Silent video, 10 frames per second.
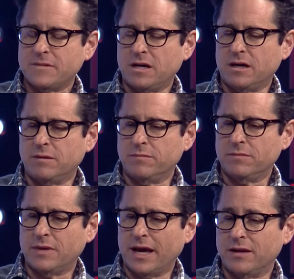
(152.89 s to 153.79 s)

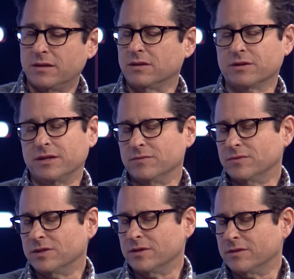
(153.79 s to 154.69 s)
Um, and look, the,
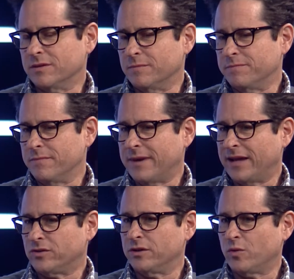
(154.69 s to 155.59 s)
the, the
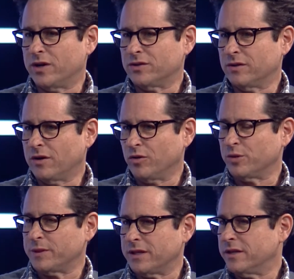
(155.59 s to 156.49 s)
answer to your question
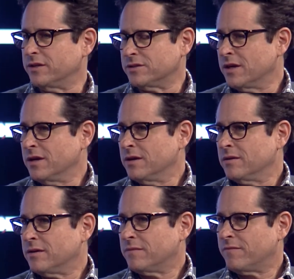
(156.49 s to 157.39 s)
ultimately is
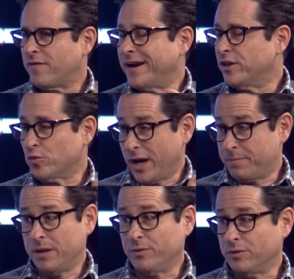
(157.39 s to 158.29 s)
finding the
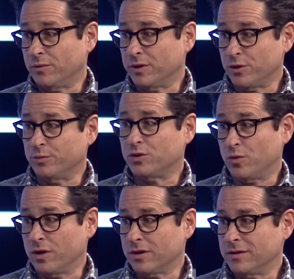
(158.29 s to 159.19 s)
right people with whom to
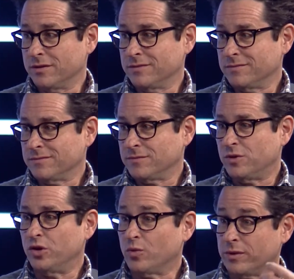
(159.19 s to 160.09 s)
work,
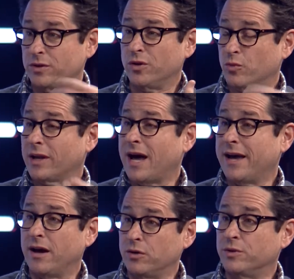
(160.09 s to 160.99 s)
who you, you can
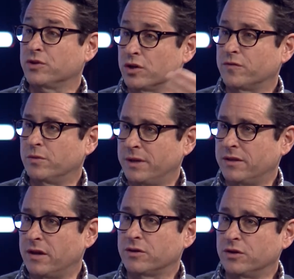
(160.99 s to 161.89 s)
rely on, who deserve to be
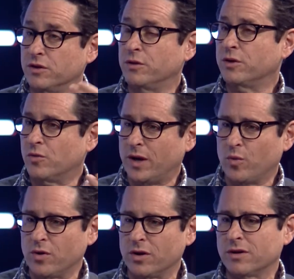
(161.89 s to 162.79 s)
there to do the great
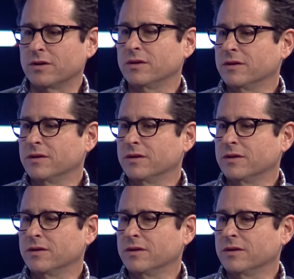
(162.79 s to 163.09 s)
work,